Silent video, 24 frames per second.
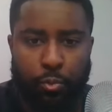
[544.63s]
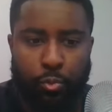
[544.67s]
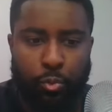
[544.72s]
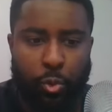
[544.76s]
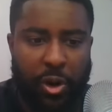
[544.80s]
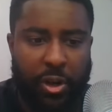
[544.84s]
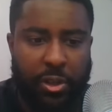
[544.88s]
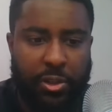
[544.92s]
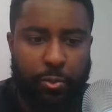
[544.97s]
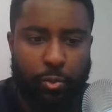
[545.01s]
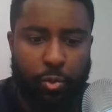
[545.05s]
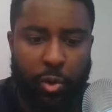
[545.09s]

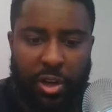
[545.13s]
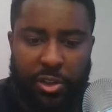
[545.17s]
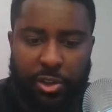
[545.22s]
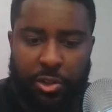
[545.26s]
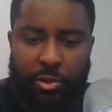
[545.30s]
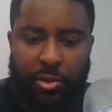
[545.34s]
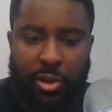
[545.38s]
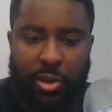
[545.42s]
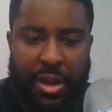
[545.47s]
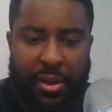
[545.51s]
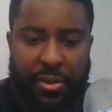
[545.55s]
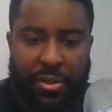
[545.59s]

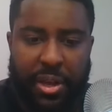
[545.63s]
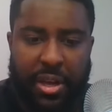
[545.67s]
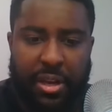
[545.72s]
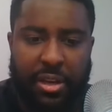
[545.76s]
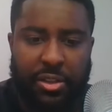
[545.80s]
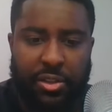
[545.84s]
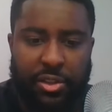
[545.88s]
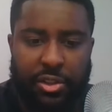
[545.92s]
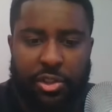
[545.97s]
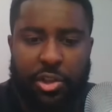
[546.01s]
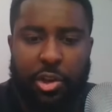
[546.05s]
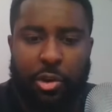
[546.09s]
Rusell, I
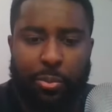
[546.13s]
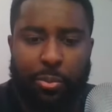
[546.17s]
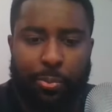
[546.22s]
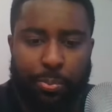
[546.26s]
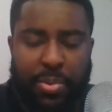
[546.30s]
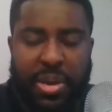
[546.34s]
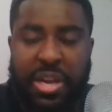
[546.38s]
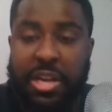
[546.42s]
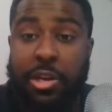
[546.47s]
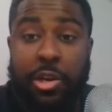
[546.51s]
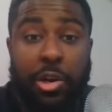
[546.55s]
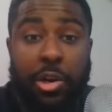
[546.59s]
think, could still
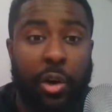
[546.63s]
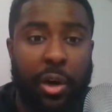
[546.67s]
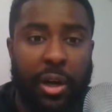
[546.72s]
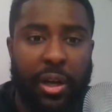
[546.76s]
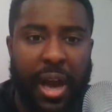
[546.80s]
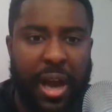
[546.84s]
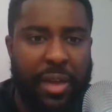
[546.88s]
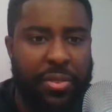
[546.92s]
be good.